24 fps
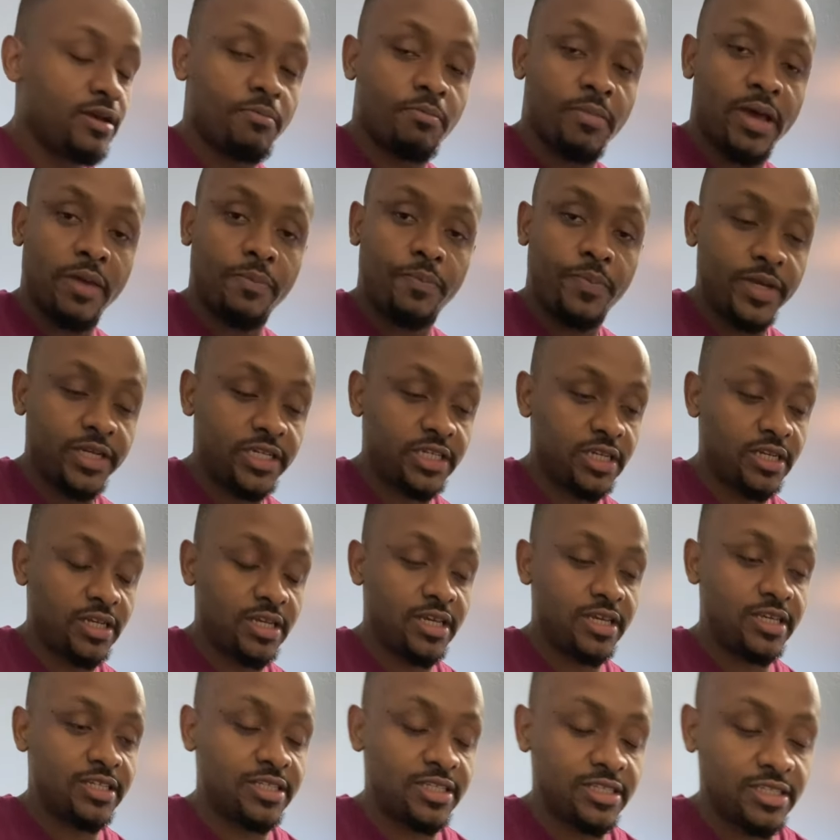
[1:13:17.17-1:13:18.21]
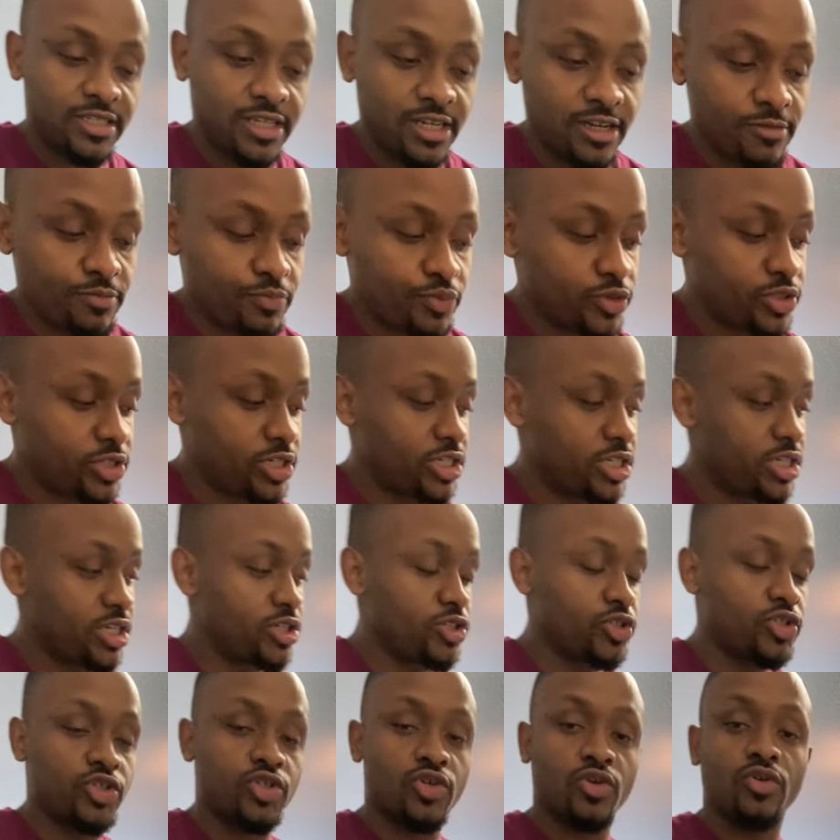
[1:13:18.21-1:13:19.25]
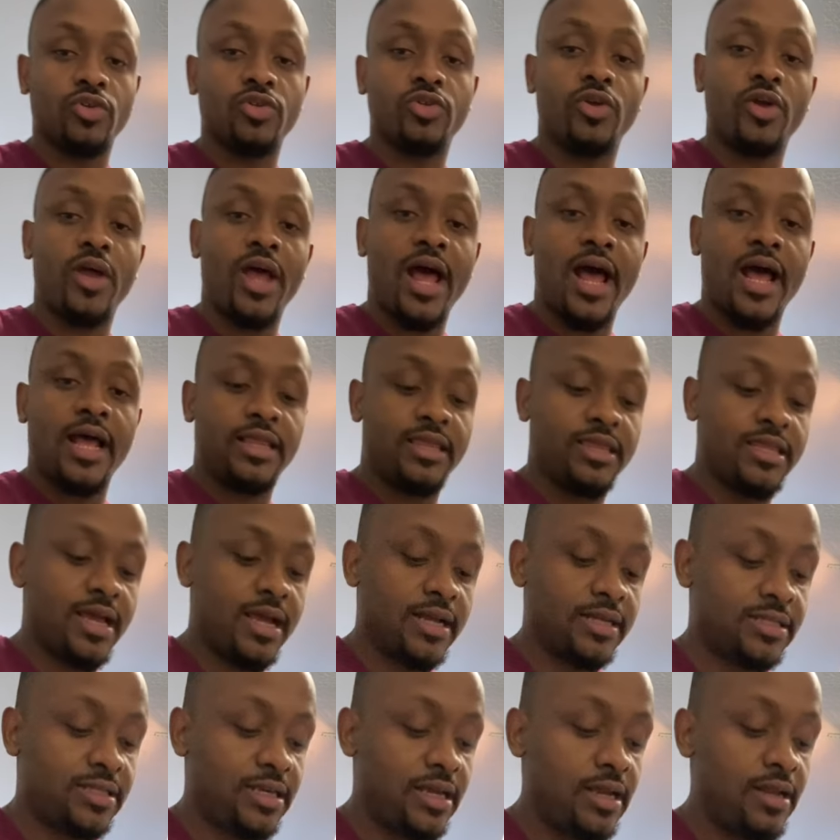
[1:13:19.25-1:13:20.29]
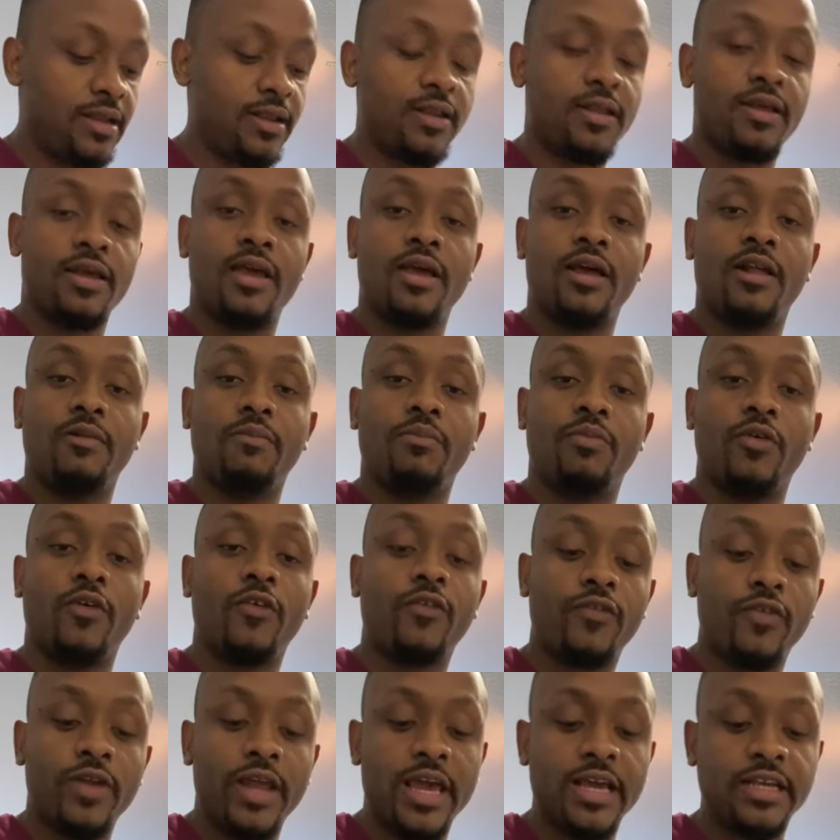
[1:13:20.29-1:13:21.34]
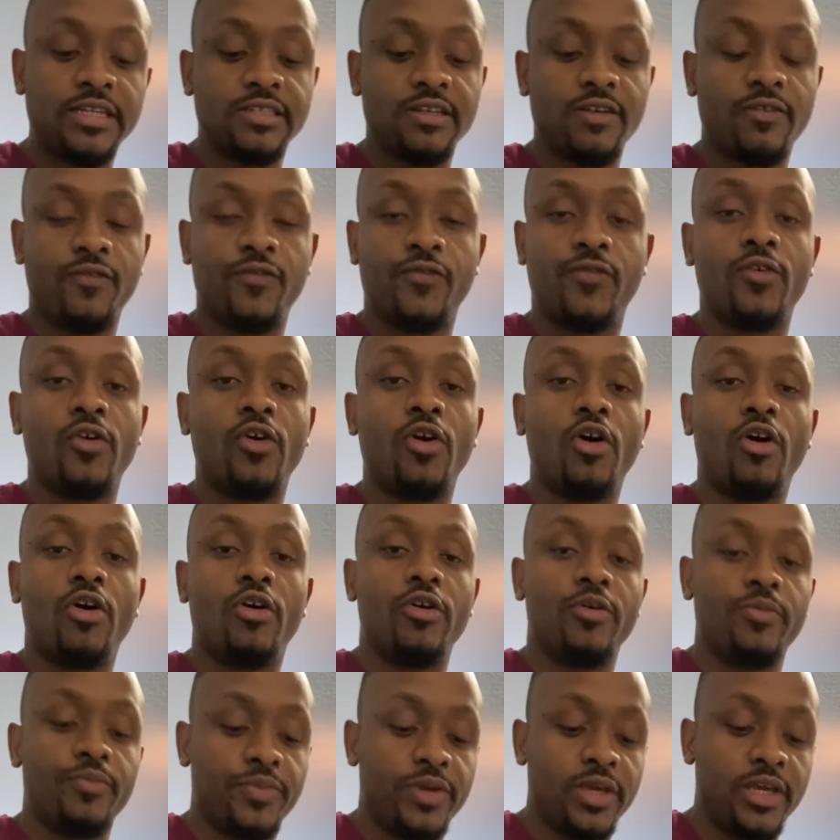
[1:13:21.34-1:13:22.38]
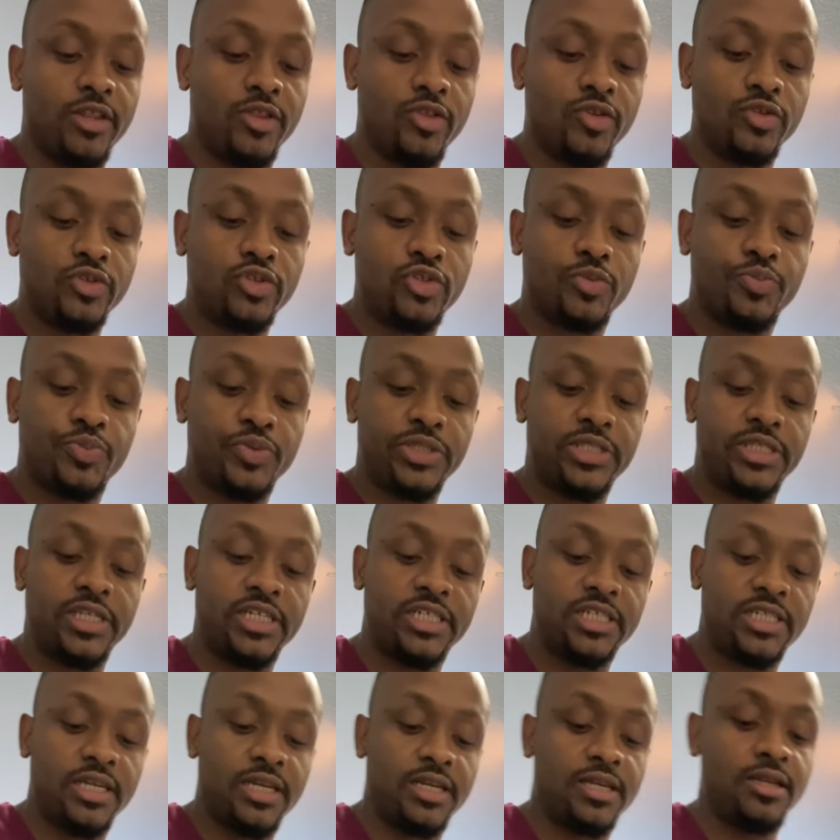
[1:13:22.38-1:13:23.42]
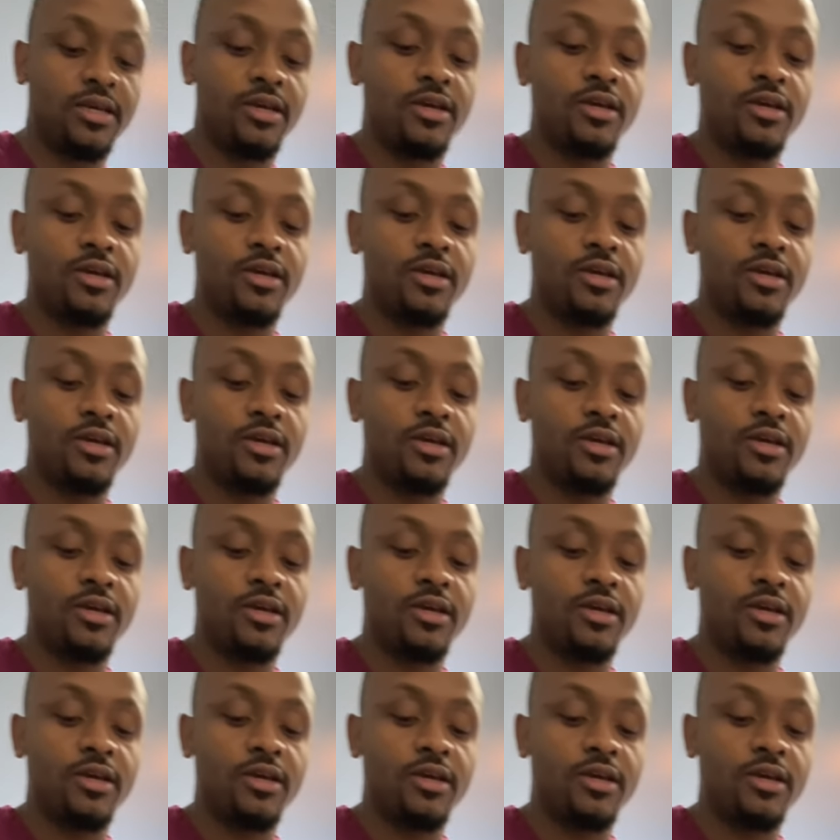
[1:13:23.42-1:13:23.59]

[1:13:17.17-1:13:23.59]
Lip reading: My patient is in sitting position, shoulder adducted, elbow flex, forearm in neutral position,